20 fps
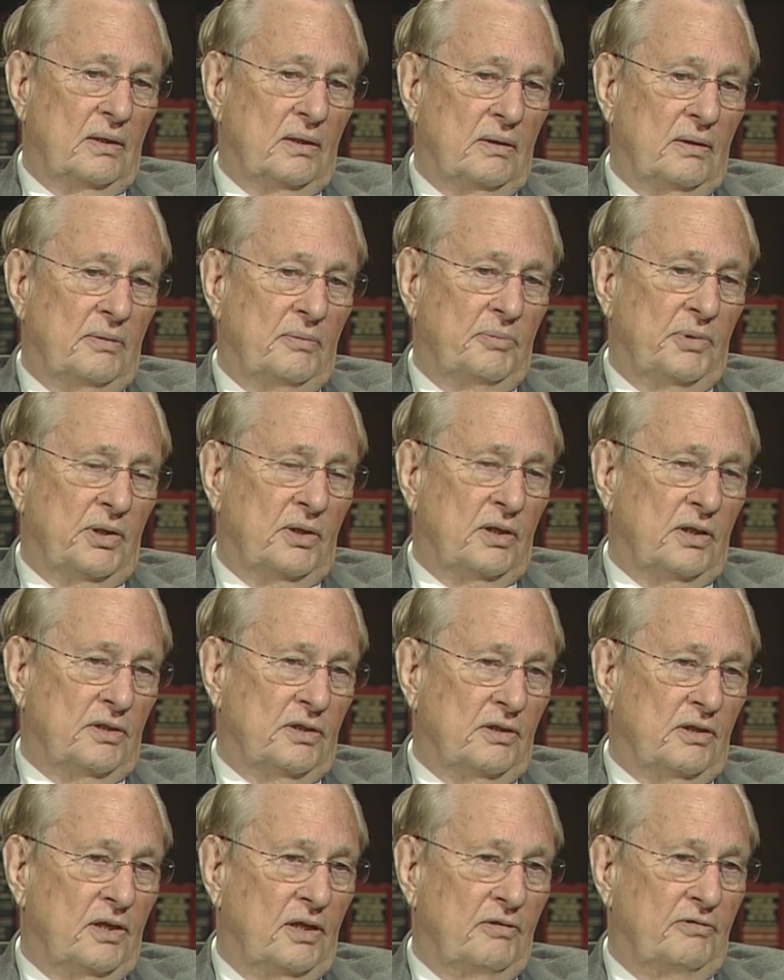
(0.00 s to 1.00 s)
Uh,
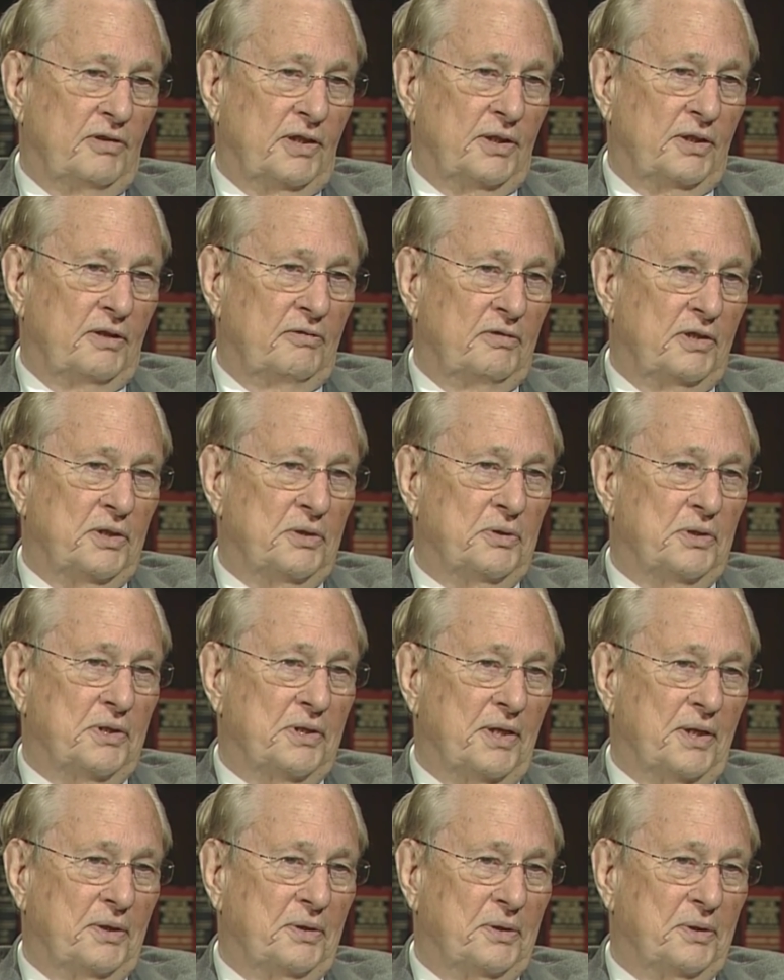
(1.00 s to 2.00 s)
because of conflict of
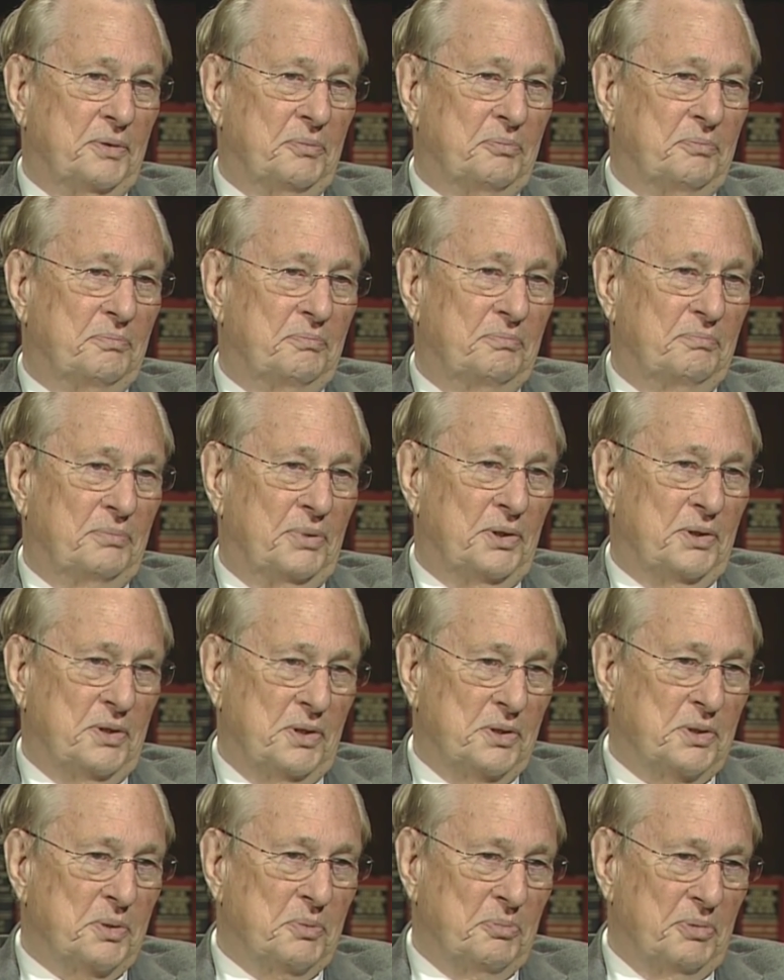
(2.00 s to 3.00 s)
interest, I couldn't
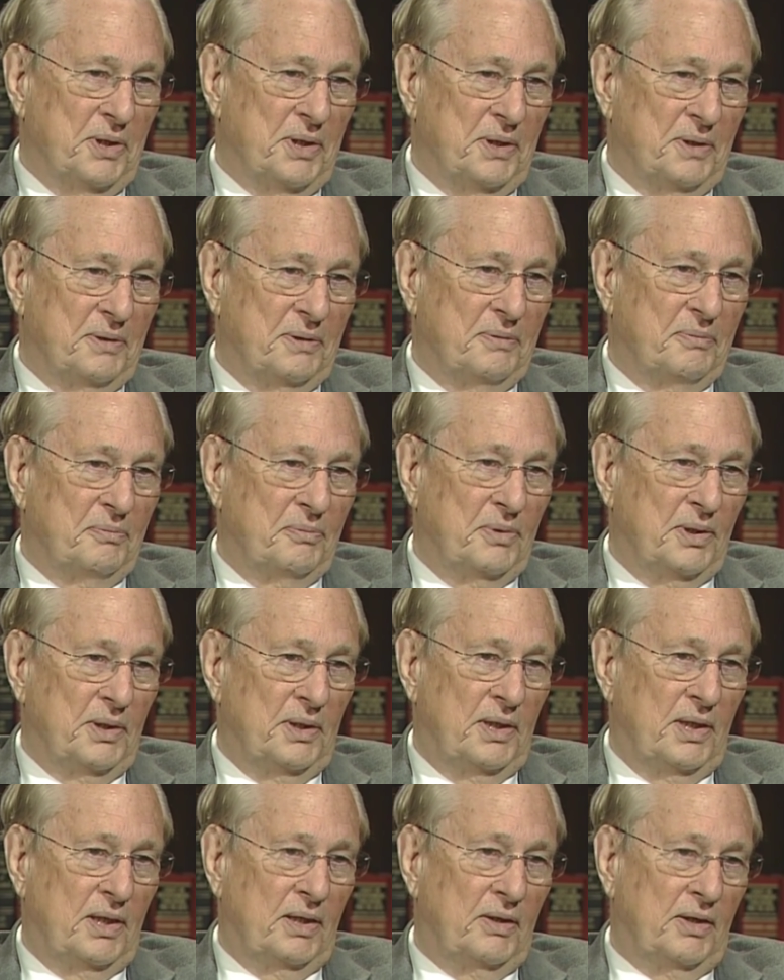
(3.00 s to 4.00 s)
participate, but
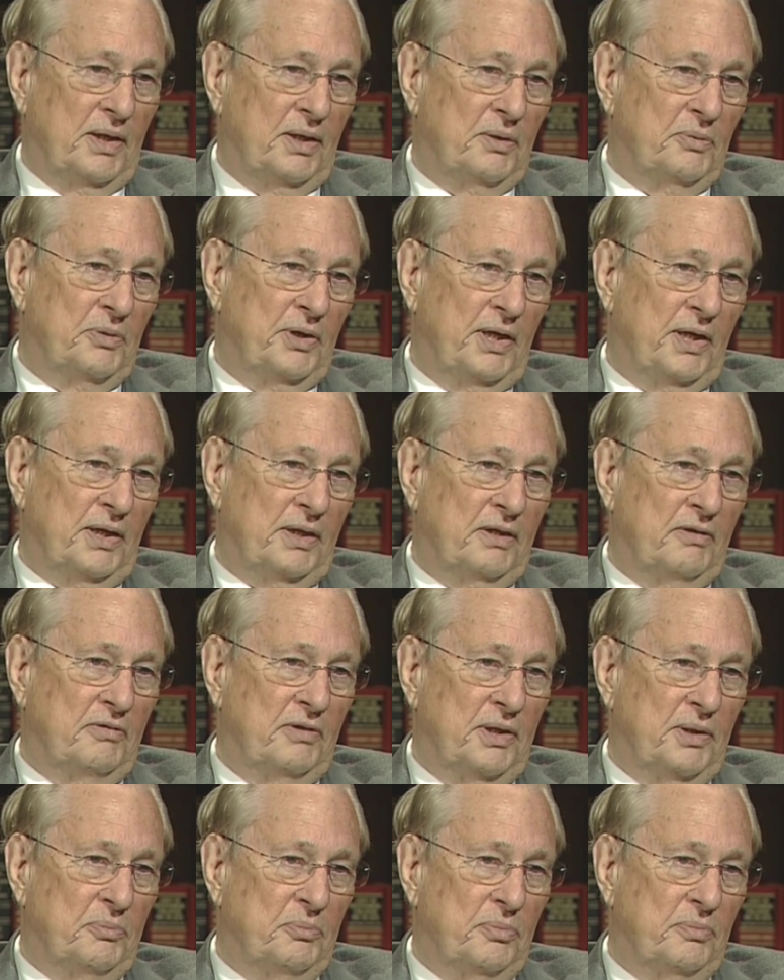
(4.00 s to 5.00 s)
now I can
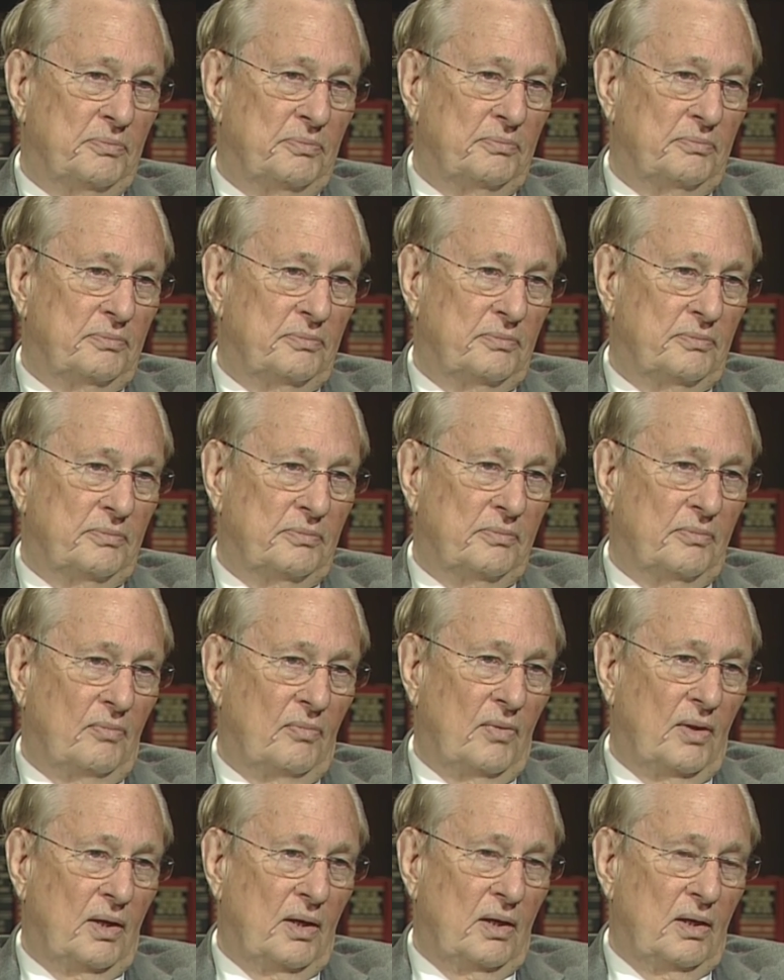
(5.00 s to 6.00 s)
reactivate
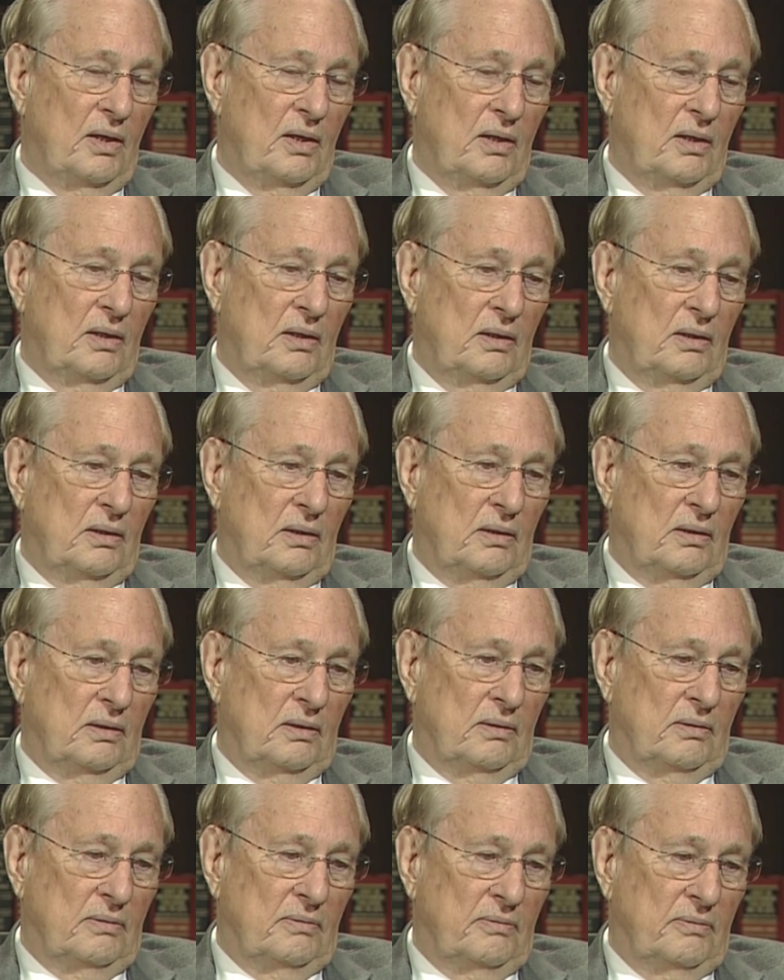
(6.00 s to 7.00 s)
sure.
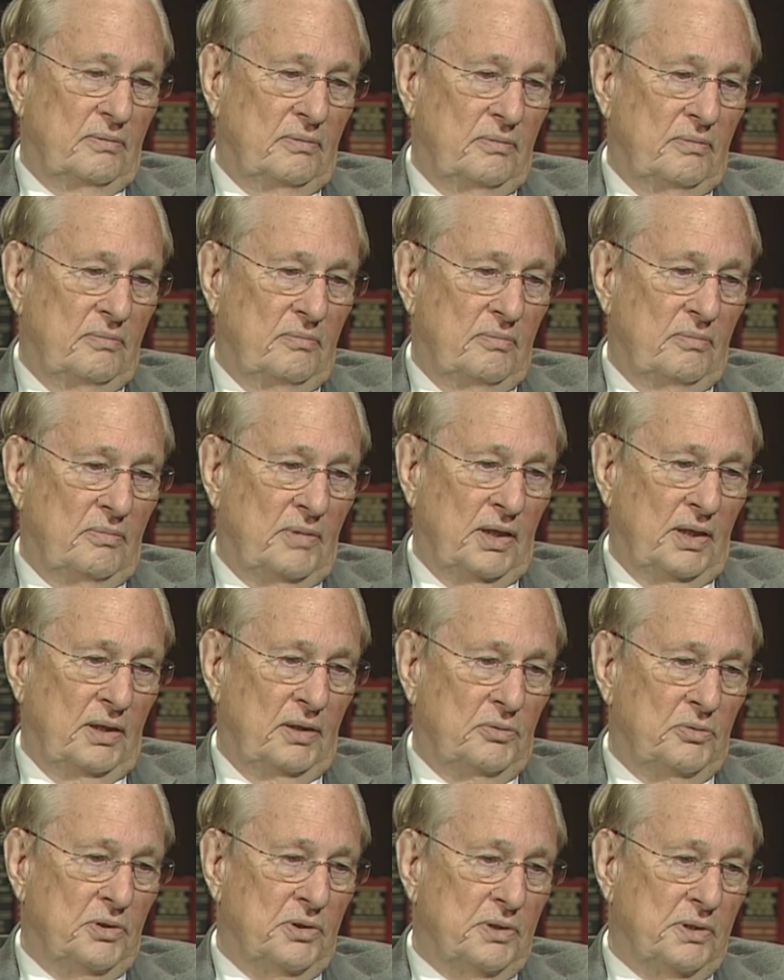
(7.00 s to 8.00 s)
Uh, my
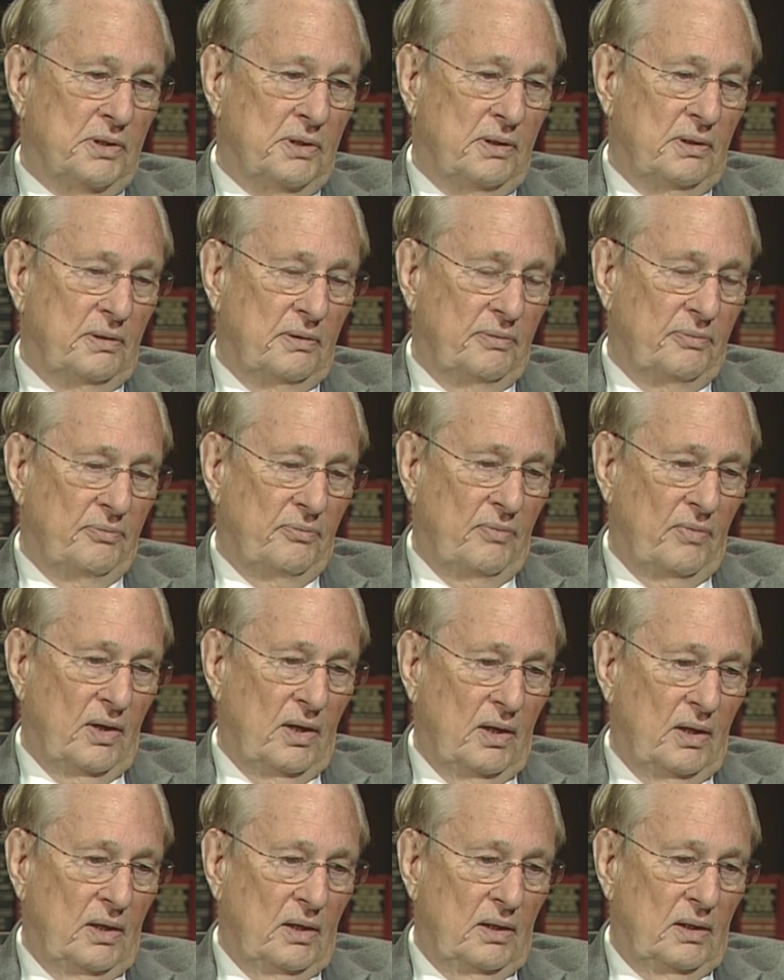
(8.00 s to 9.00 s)
interest
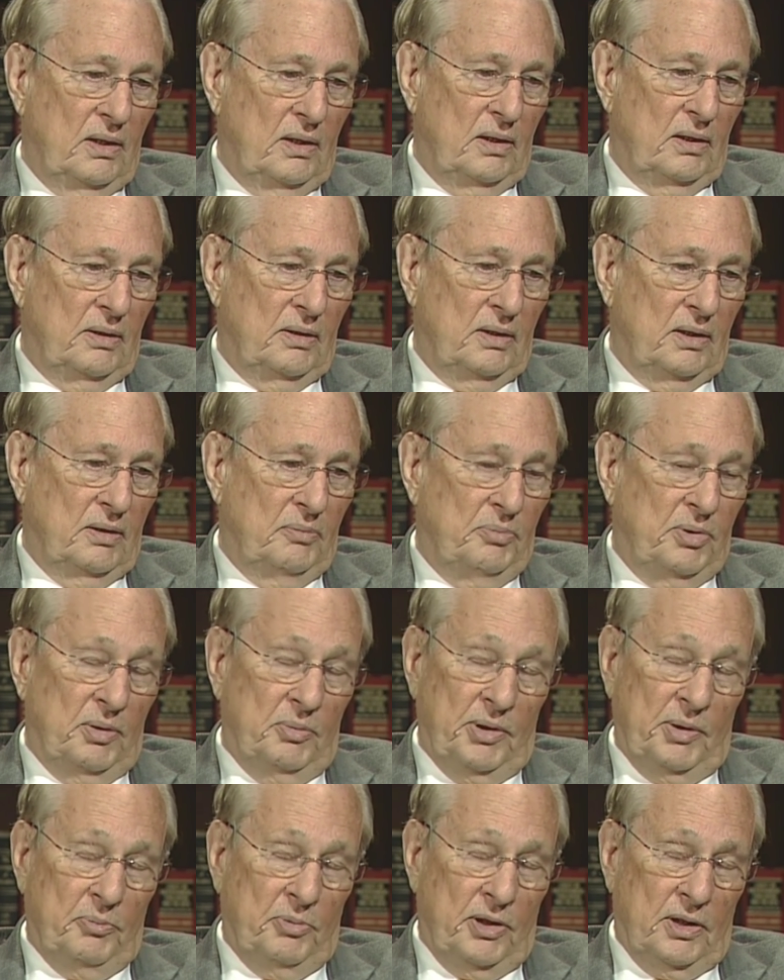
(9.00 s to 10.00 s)
in uh,
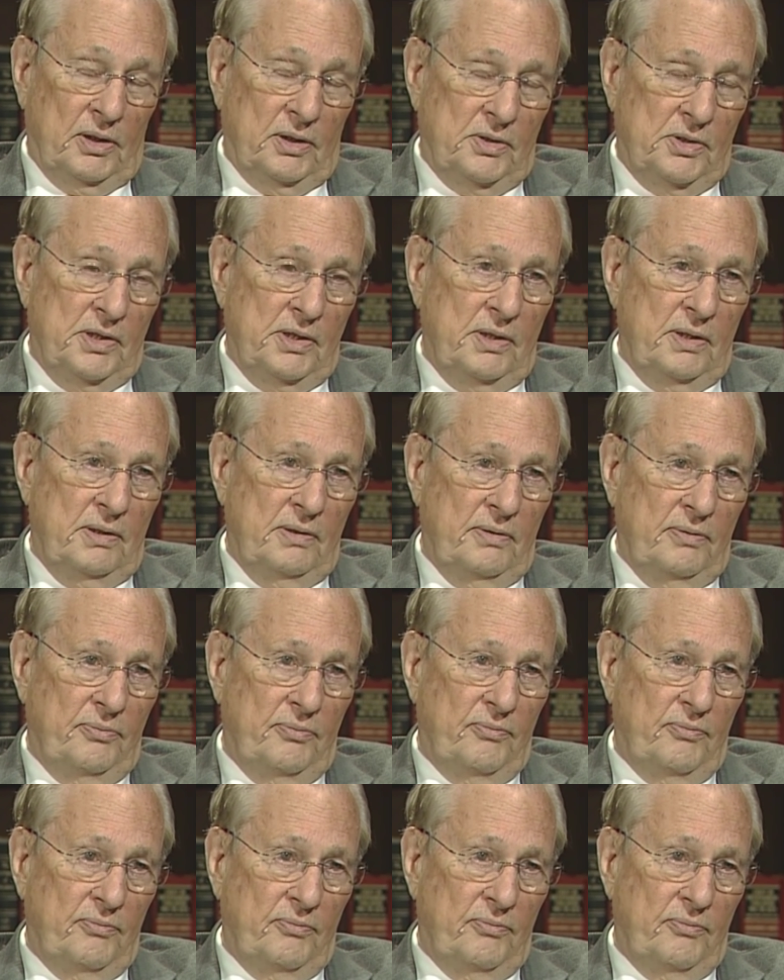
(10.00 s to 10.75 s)
public policy.